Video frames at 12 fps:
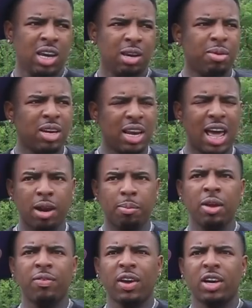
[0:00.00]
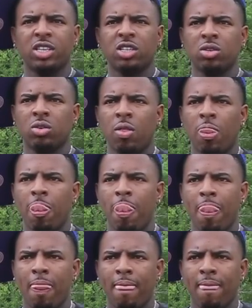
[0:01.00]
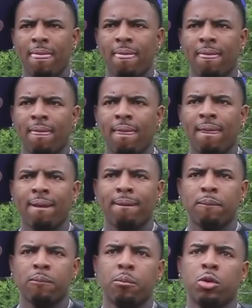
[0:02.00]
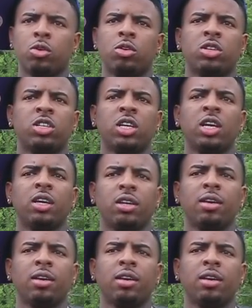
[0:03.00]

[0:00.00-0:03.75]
so y'all shit don't be on the y'all don't be on the like cause I'm bullshit.